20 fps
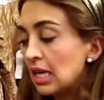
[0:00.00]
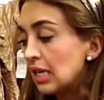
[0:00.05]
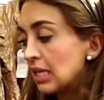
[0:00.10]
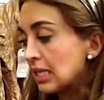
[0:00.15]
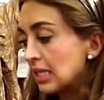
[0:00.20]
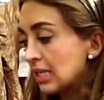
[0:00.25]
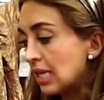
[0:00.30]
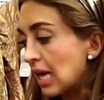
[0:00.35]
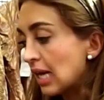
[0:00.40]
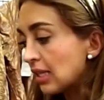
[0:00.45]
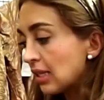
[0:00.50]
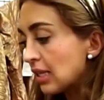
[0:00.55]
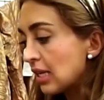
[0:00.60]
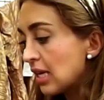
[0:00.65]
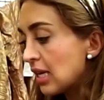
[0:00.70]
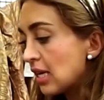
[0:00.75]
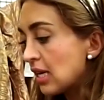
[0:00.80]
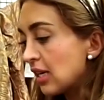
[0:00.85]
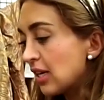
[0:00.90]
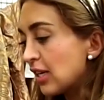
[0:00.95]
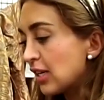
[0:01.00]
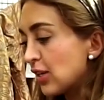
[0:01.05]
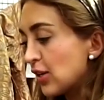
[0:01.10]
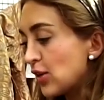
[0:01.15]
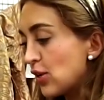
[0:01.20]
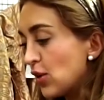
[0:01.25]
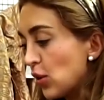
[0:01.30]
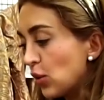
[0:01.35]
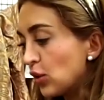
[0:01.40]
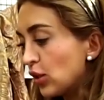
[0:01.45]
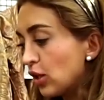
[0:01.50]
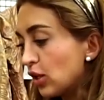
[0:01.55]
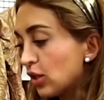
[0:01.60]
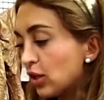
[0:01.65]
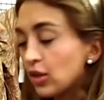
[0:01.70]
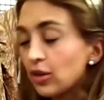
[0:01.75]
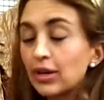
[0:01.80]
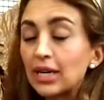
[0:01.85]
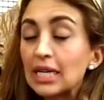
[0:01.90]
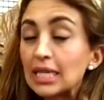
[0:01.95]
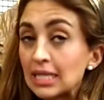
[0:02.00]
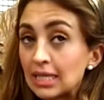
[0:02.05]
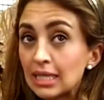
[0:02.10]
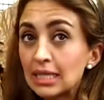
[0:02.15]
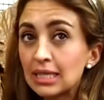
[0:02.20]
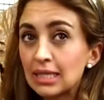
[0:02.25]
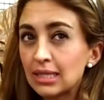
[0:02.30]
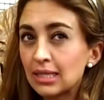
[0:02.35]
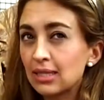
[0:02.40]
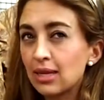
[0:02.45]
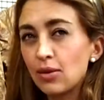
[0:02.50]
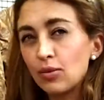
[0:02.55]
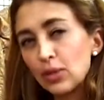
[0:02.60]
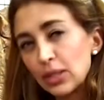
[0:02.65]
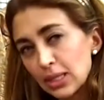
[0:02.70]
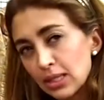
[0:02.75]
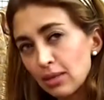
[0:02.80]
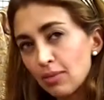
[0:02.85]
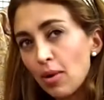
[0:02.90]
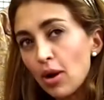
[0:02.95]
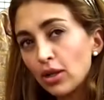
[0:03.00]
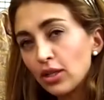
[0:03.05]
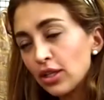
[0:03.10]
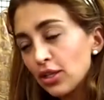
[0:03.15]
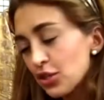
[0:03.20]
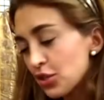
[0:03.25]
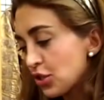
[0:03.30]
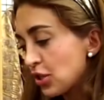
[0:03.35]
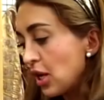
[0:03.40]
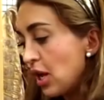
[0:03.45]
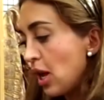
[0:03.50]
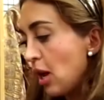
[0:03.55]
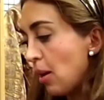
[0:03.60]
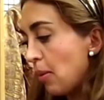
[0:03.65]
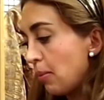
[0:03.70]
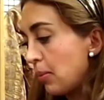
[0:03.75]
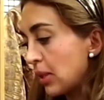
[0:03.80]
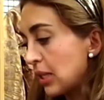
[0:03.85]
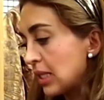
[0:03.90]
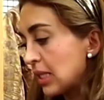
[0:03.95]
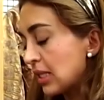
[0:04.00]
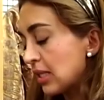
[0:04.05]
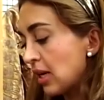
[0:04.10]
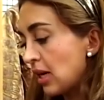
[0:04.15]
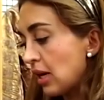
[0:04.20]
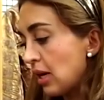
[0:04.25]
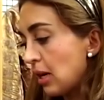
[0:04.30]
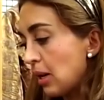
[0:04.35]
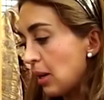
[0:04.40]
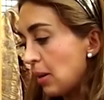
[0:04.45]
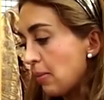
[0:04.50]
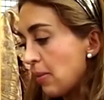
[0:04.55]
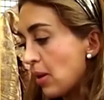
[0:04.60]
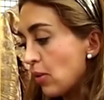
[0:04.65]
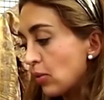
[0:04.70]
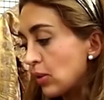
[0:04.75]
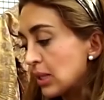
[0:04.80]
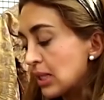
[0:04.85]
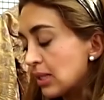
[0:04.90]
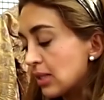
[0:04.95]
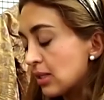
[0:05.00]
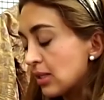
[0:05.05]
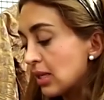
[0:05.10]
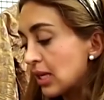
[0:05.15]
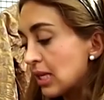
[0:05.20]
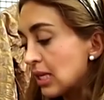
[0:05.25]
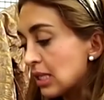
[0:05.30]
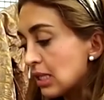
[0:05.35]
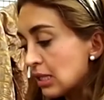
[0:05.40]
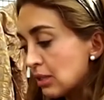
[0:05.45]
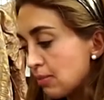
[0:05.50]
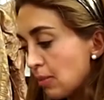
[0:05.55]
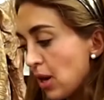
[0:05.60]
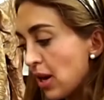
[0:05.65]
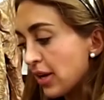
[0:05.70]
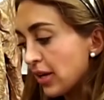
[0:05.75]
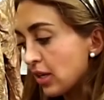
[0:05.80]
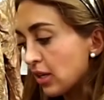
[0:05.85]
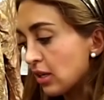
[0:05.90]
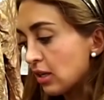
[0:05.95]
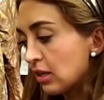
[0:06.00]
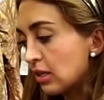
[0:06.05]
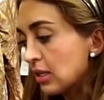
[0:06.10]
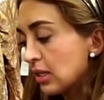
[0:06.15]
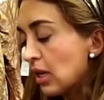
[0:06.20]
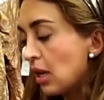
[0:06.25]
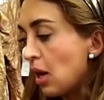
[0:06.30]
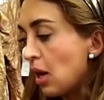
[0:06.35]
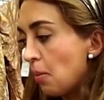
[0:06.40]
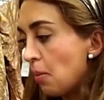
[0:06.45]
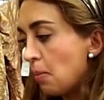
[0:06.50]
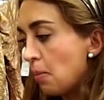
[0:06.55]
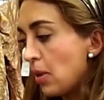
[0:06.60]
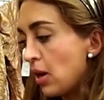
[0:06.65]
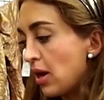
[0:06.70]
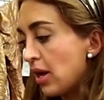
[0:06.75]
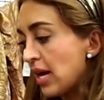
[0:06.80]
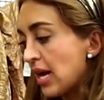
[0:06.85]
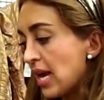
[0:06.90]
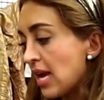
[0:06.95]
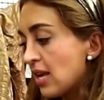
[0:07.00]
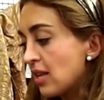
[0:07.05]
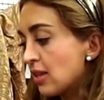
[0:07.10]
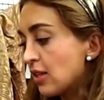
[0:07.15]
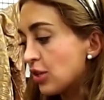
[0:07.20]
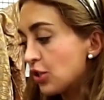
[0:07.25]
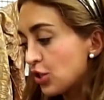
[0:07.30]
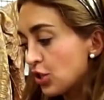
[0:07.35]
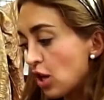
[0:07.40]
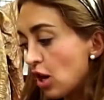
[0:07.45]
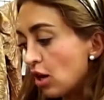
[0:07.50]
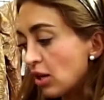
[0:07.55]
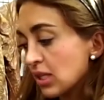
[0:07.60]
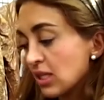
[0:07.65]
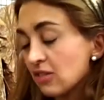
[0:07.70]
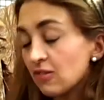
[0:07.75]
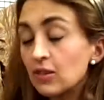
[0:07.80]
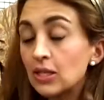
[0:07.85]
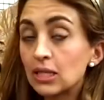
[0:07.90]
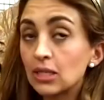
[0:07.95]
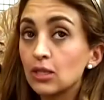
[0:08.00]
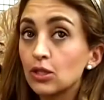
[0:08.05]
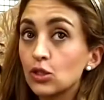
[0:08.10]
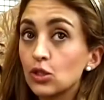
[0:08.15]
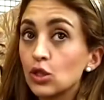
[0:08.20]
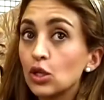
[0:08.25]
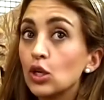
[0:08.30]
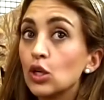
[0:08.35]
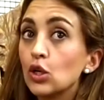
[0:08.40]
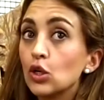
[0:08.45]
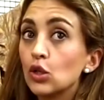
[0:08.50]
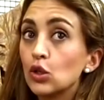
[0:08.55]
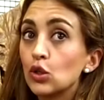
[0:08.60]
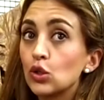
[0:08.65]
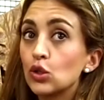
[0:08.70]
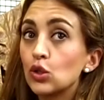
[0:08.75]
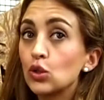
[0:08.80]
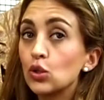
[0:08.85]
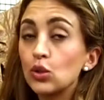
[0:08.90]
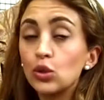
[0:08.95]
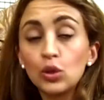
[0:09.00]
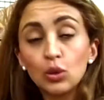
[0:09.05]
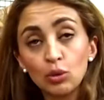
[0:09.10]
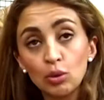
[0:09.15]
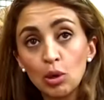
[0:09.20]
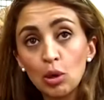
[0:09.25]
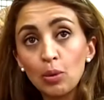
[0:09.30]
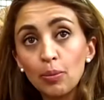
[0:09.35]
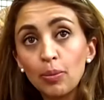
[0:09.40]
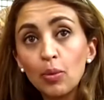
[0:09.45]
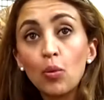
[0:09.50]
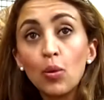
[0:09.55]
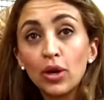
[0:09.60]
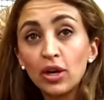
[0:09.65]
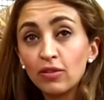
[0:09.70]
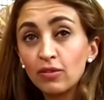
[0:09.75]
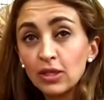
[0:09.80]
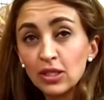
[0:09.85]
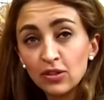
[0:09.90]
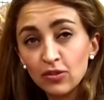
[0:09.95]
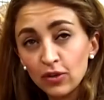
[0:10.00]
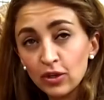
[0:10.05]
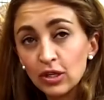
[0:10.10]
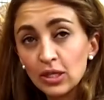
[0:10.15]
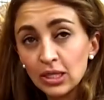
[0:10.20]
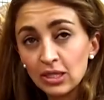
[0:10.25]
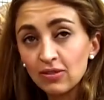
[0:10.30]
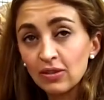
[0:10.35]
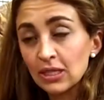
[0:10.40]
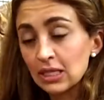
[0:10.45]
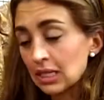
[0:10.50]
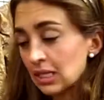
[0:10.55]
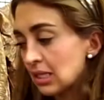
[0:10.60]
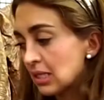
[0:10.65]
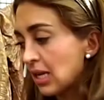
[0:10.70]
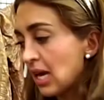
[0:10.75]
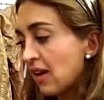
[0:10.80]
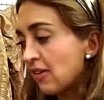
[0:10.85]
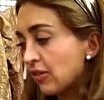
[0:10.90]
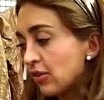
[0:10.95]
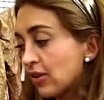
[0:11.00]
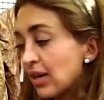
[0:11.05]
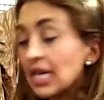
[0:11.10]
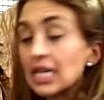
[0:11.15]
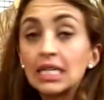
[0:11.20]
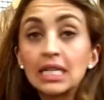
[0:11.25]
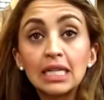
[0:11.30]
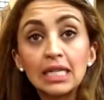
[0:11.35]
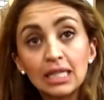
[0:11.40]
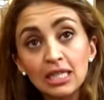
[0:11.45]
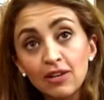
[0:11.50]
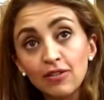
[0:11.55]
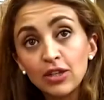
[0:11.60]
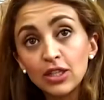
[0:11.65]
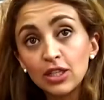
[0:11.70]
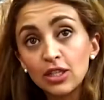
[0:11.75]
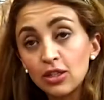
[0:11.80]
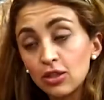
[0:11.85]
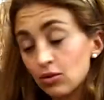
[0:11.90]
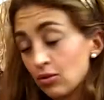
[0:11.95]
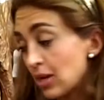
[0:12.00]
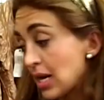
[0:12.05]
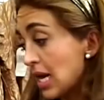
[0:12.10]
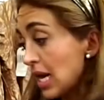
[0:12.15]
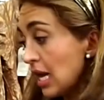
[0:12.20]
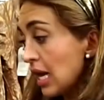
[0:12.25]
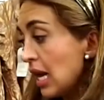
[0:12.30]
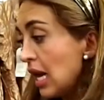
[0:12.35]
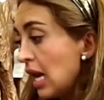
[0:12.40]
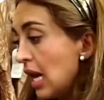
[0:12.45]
Sadly, it no longer exists. It was demolished, but um, it was inspired by the Shah's visit to Europe, one of his first visits after 1873.